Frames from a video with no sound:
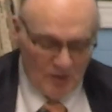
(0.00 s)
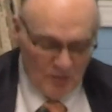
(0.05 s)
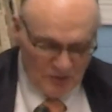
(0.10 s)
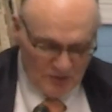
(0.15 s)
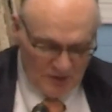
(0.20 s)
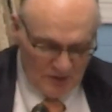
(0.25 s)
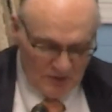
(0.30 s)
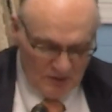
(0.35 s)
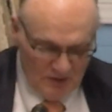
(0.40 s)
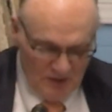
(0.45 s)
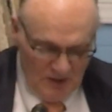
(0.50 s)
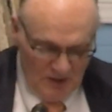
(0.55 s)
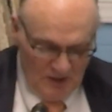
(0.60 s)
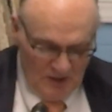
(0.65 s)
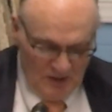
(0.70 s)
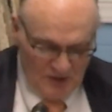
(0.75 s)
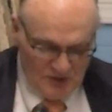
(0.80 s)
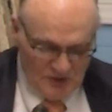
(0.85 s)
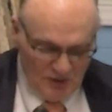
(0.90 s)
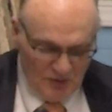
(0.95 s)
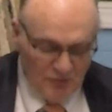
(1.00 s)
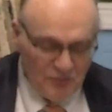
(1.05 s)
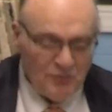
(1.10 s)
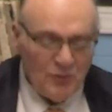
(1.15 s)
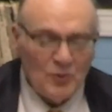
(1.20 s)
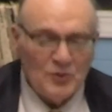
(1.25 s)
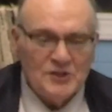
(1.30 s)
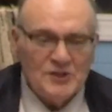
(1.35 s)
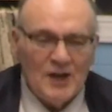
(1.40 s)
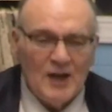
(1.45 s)
I went to jail
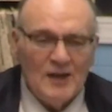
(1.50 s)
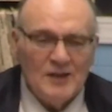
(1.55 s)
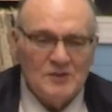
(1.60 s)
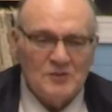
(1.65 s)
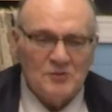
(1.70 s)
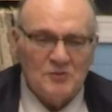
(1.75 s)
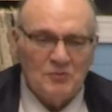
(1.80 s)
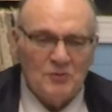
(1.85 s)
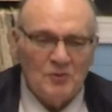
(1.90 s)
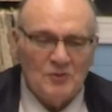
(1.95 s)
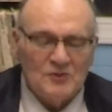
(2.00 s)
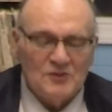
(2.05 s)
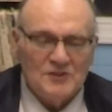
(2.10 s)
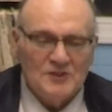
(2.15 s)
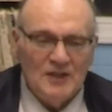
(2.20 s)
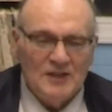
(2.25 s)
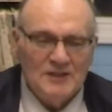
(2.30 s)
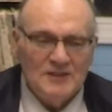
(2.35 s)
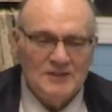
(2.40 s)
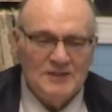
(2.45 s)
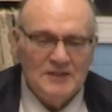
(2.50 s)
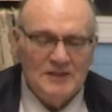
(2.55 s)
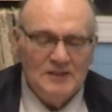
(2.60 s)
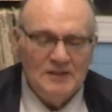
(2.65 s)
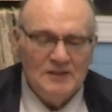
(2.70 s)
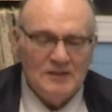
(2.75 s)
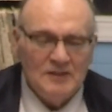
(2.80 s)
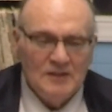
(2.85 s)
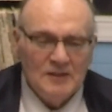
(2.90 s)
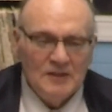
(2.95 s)
4 times before I was
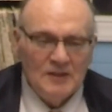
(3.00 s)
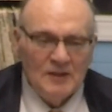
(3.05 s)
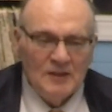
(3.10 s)
19.